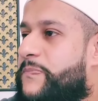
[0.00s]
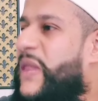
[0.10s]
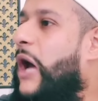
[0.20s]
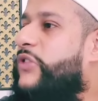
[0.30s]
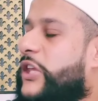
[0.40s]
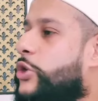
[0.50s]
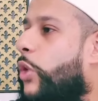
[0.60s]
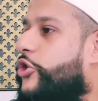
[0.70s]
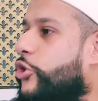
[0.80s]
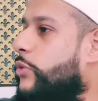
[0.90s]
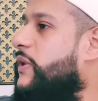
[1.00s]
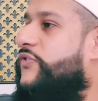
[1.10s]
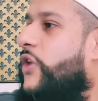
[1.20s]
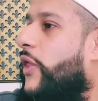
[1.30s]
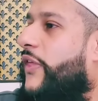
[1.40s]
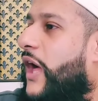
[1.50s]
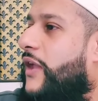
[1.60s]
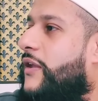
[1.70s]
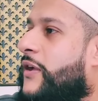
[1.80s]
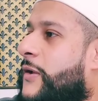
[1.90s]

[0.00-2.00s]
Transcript: Now that you are doomed, it's not that.